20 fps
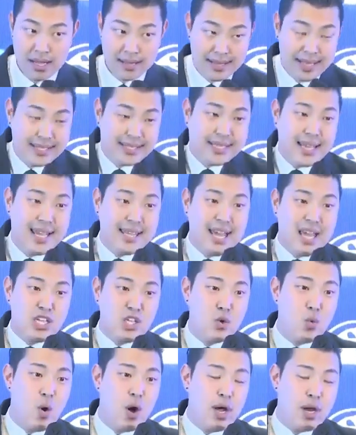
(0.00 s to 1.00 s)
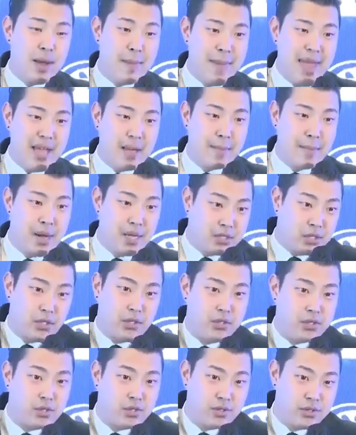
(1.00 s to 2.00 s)
Let's say that you want to make
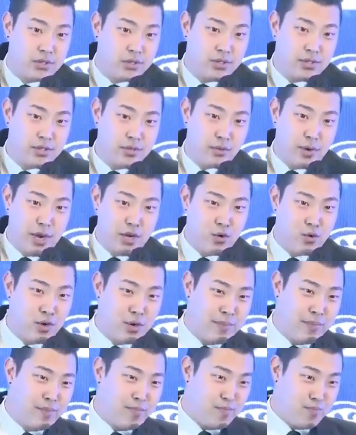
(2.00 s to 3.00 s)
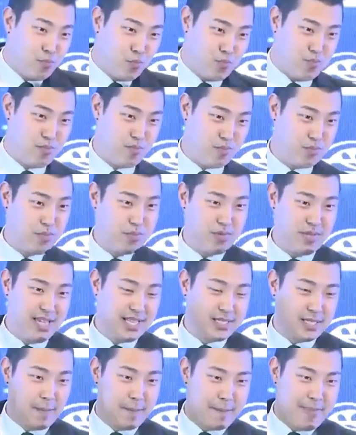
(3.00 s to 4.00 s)
muscles, right? You want to
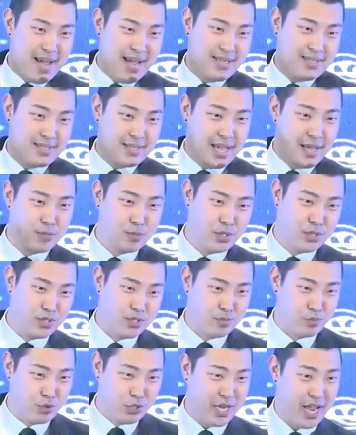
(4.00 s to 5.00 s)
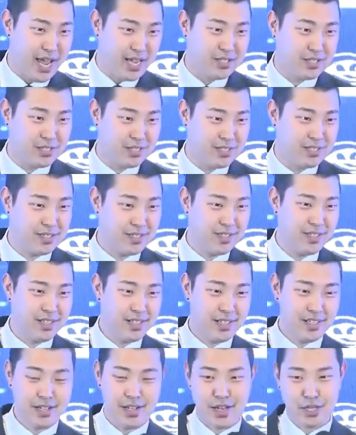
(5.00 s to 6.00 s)
get some biceps and some chest,
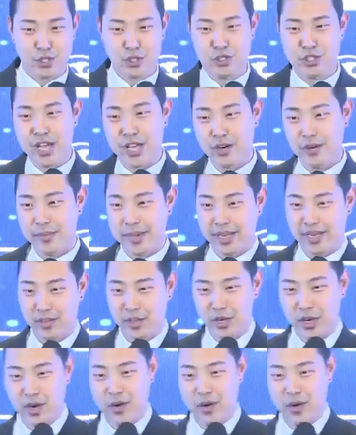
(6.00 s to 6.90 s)
us gentlemen, you